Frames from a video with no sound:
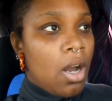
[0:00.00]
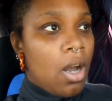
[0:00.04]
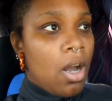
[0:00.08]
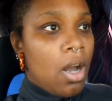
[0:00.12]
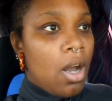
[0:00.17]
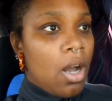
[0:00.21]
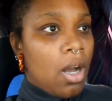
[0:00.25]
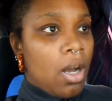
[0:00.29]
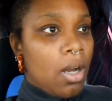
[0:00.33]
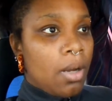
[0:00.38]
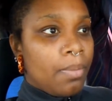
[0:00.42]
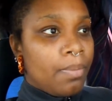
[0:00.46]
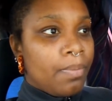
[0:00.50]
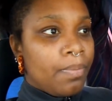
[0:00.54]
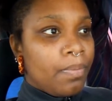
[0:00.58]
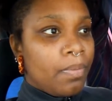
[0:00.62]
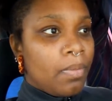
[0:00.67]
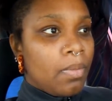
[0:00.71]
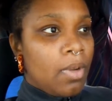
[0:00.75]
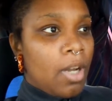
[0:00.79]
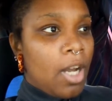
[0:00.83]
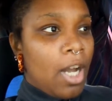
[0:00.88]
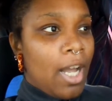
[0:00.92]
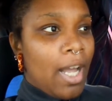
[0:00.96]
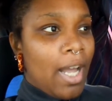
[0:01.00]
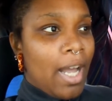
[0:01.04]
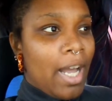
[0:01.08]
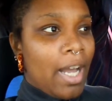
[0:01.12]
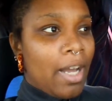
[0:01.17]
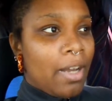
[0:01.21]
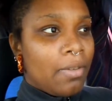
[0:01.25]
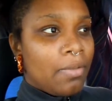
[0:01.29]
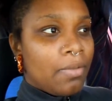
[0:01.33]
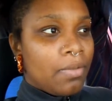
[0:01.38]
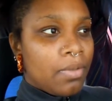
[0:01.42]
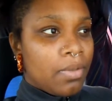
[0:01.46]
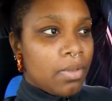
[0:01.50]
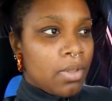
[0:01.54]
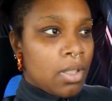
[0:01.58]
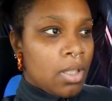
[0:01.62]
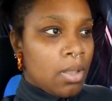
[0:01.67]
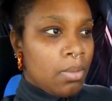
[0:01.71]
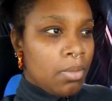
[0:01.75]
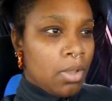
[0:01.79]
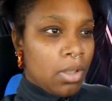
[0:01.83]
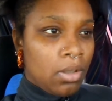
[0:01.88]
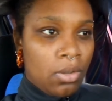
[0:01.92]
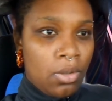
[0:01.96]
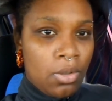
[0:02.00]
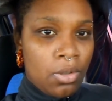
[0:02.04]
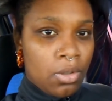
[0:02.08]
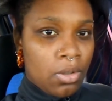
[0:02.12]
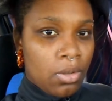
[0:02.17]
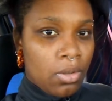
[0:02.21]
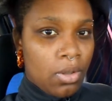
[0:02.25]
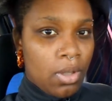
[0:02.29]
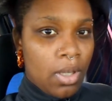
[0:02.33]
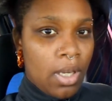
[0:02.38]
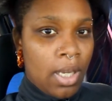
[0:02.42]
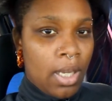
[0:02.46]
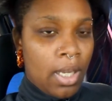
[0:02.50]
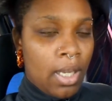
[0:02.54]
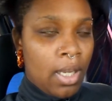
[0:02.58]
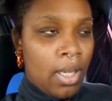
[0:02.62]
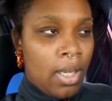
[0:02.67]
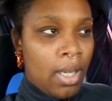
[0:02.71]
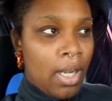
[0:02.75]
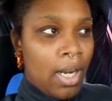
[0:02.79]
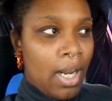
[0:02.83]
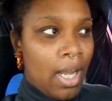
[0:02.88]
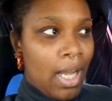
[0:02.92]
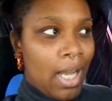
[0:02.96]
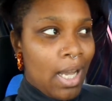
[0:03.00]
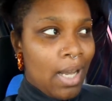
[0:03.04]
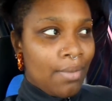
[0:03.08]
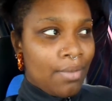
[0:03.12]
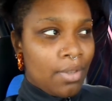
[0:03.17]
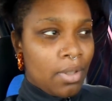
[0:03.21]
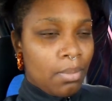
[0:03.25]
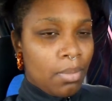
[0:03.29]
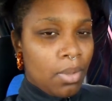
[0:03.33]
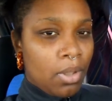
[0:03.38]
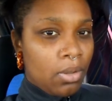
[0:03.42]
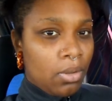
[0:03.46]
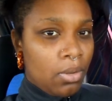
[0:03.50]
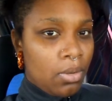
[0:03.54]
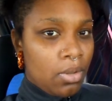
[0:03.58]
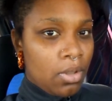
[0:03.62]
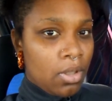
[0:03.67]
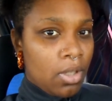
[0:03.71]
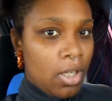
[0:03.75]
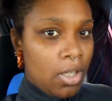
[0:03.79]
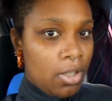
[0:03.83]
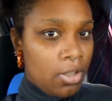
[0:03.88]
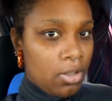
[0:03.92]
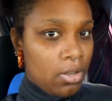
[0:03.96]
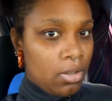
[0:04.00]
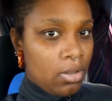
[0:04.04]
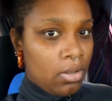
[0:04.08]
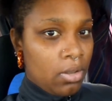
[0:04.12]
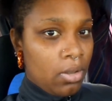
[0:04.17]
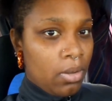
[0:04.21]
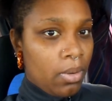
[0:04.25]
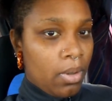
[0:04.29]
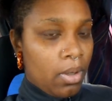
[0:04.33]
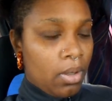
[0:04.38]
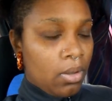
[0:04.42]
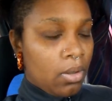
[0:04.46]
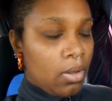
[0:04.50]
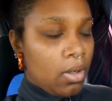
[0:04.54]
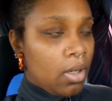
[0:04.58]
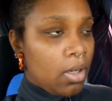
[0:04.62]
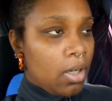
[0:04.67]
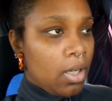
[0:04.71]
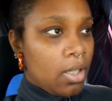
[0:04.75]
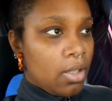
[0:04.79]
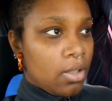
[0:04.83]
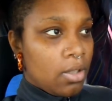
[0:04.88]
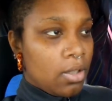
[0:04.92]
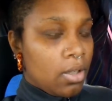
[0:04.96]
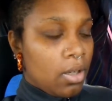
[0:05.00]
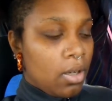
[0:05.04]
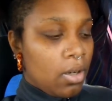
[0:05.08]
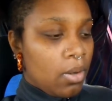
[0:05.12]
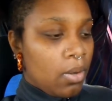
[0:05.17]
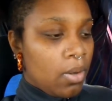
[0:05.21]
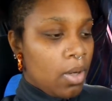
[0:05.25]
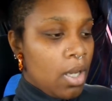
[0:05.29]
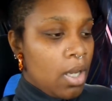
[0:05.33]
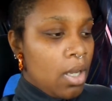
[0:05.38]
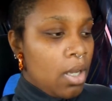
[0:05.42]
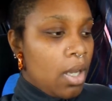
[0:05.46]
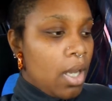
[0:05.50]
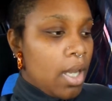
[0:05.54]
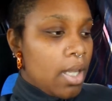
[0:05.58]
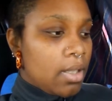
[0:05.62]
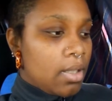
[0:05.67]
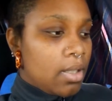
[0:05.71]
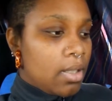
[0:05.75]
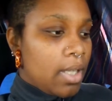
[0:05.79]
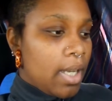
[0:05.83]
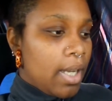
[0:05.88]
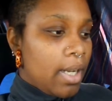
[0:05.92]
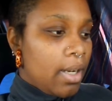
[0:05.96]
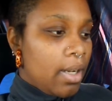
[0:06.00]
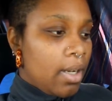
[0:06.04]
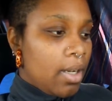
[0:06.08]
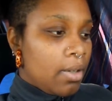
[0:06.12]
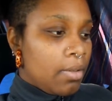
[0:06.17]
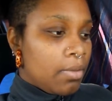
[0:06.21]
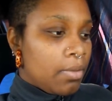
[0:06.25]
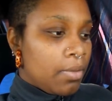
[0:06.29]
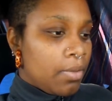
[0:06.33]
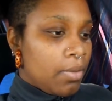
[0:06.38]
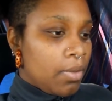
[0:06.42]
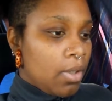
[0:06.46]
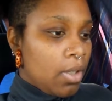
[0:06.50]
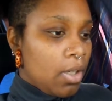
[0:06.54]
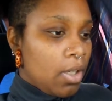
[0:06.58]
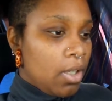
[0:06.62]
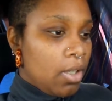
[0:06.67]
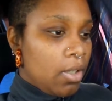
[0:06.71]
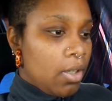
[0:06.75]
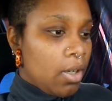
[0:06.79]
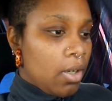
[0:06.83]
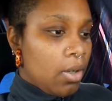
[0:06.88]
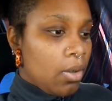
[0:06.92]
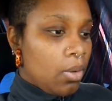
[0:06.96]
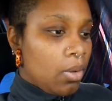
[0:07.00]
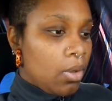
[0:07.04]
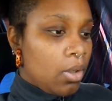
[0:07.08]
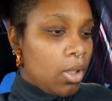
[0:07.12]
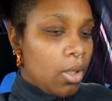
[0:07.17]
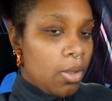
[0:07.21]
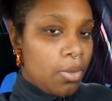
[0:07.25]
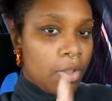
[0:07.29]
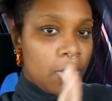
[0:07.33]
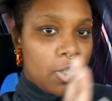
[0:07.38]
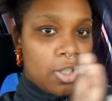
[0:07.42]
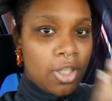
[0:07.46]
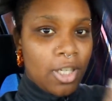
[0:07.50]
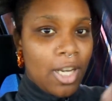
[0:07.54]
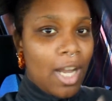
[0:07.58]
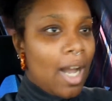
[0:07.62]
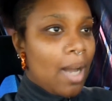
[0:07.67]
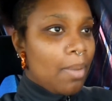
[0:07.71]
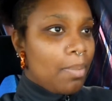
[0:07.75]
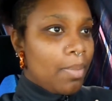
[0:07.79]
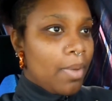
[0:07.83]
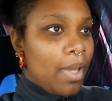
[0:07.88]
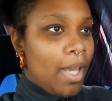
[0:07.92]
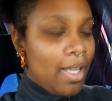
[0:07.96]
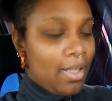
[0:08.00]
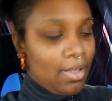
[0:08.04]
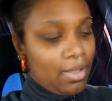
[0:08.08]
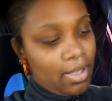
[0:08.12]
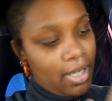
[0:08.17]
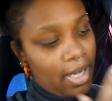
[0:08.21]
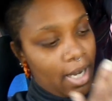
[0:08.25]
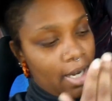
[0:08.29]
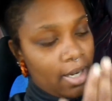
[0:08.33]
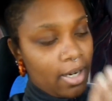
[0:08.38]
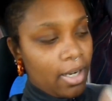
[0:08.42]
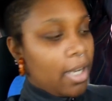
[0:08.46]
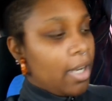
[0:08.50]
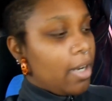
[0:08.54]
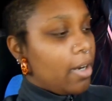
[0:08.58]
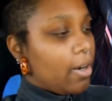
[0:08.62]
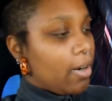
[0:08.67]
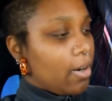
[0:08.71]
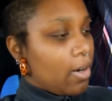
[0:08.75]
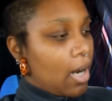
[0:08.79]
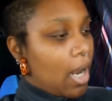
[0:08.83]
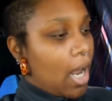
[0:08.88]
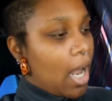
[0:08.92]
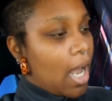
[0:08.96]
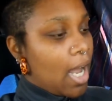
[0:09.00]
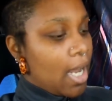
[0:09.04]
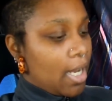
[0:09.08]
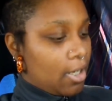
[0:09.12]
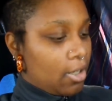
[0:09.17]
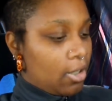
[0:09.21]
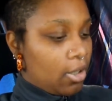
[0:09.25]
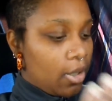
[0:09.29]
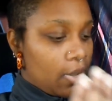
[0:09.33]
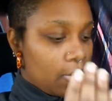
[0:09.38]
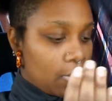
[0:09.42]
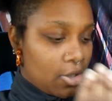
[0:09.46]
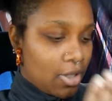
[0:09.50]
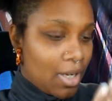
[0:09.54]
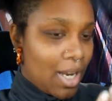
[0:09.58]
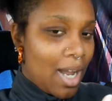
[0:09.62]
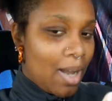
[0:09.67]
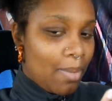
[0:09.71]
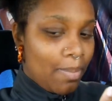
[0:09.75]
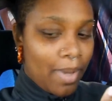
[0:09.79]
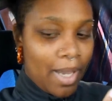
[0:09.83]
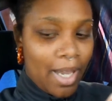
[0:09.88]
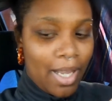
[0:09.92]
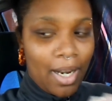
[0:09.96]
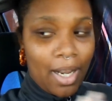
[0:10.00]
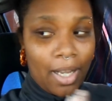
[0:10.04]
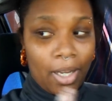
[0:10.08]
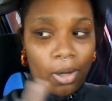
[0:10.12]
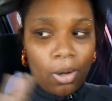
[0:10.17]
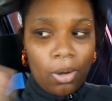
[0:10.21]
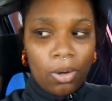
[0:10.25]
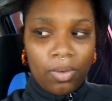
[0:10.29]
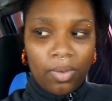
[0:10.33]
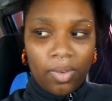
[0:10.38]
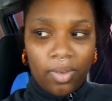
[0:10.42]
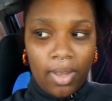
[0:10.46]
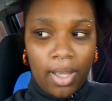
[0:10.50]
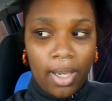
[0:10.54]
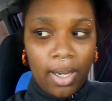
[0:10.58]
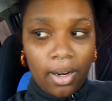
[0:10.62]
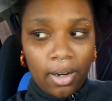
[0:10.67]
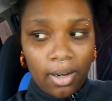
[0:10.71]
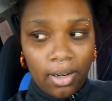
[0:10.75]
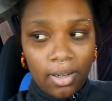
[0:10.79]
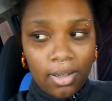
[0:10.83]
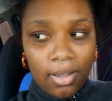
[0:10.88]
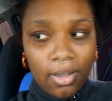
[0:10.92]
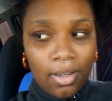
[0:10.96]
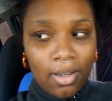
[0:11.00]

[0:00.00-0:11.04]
I have some delusional thinking and I have some hallucinations going on. And so instead of, closing shop and staying here, I close shop and I go over there.